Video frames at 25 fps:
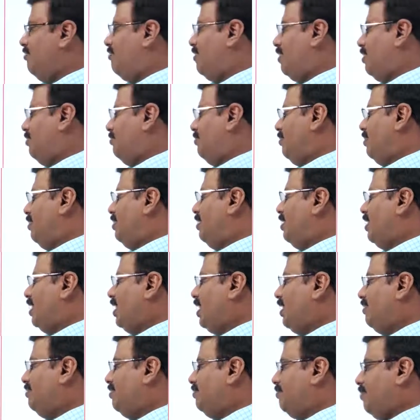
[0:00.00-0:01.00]
form,
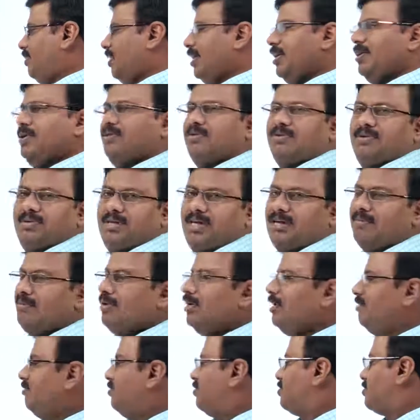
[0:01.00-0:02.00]
I have applied you
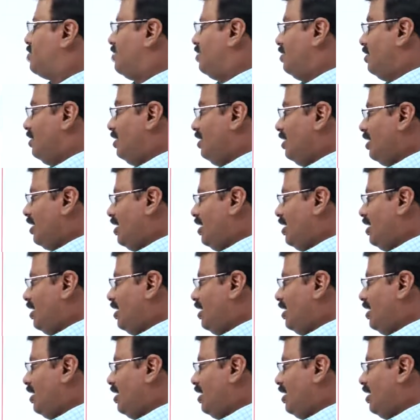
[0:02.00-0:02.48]
double inversion.